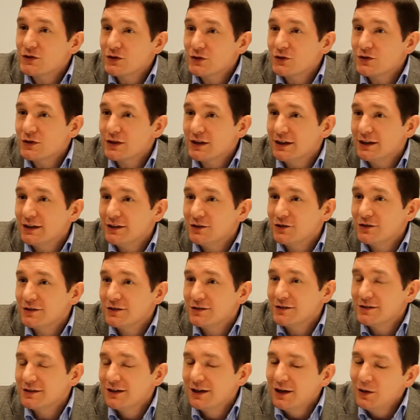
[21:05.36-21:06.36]

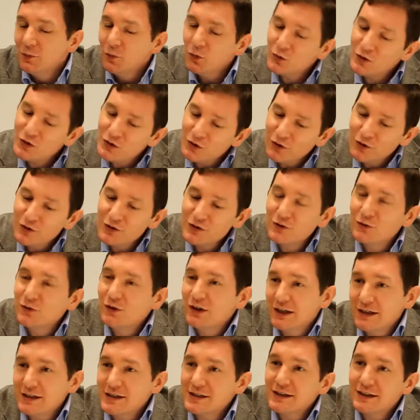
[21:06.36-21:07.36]
associations. What's also
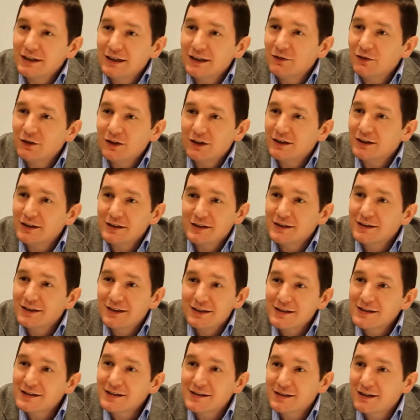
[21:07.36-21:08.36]
really significant is
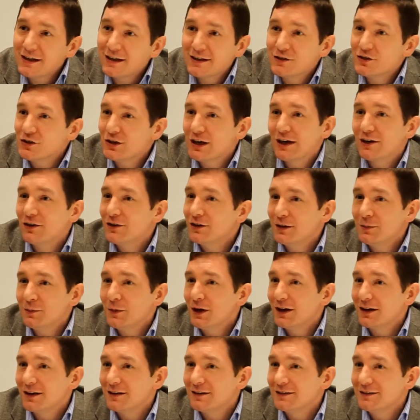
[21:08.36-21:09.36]
this is not a charity
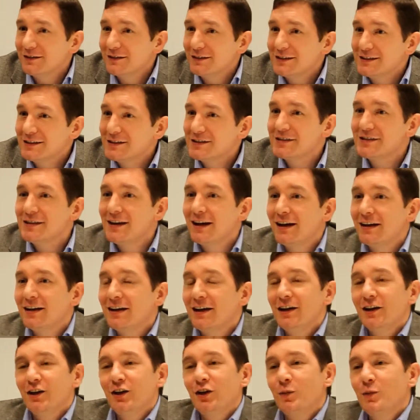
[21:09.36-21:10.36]
model. This is not,
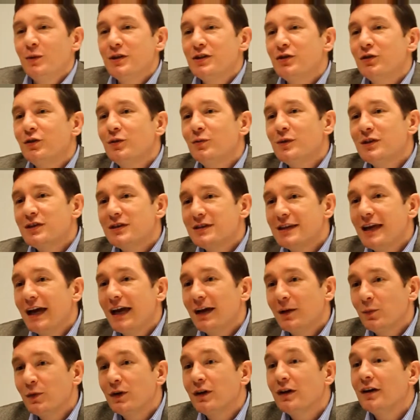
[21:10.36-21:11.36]
Mr. and Mrs.
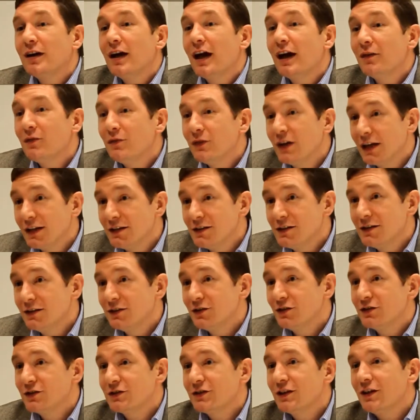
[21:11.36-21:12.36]
Ackman are not
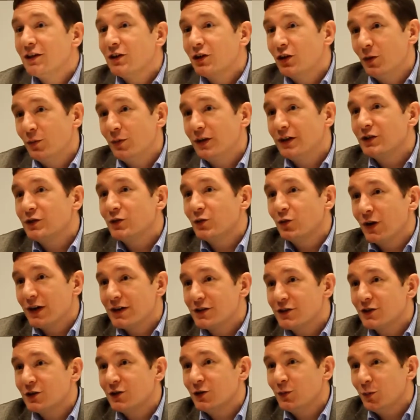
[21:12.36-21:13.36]
volunteers coming to
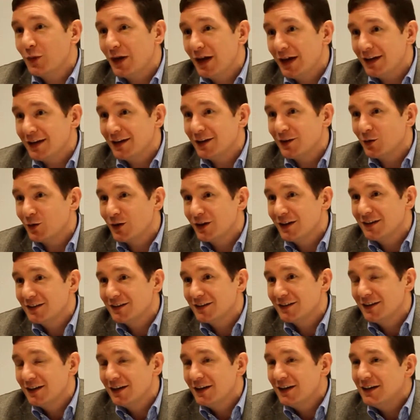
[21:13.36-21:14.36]
rescue Peggy, right?
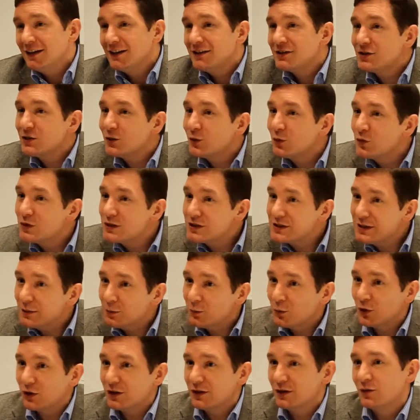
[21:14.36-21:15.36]
There's a
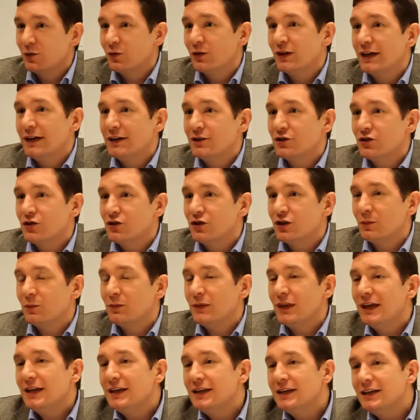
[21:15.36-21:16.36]
reciprocal relationship.
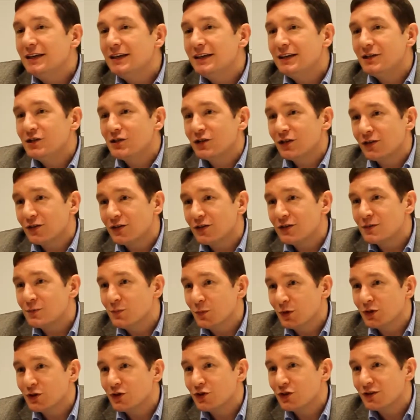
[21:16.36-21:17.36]
They need each other as
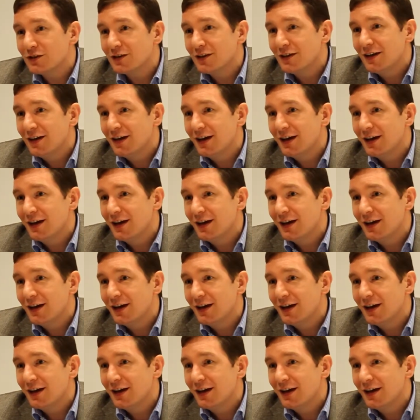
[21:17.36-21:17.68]
much,